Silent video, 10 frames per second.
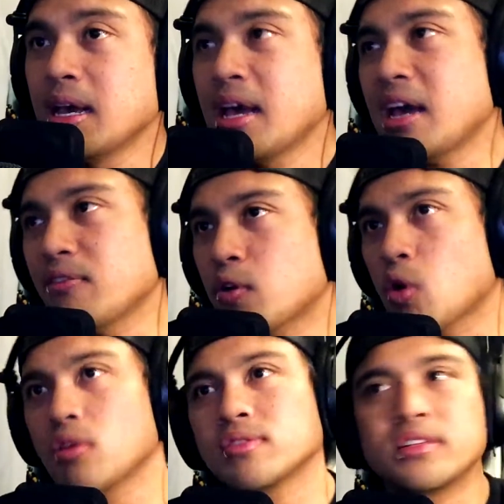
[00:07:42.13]
And of
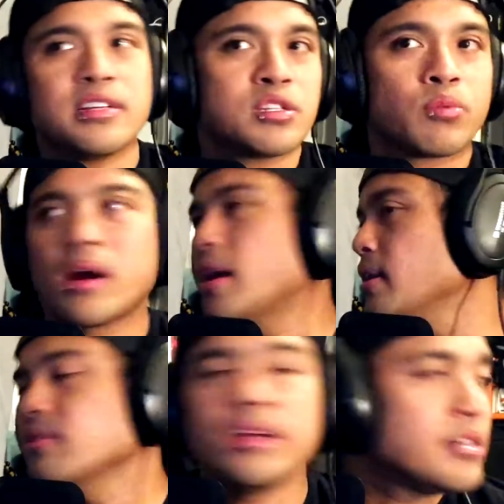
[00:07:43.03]
course he's
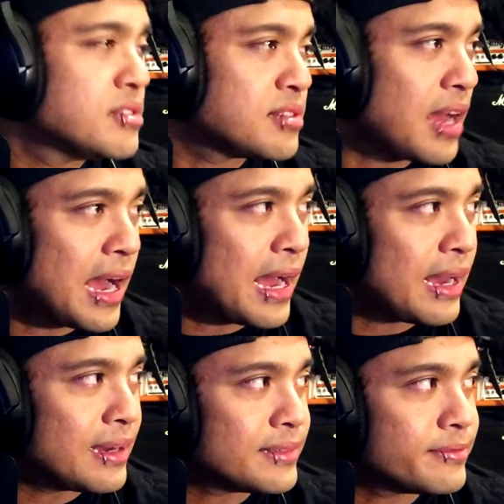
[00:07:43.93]
wearing these
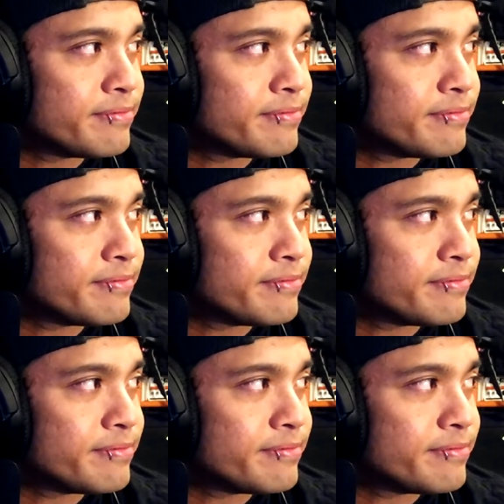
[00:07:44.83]
egg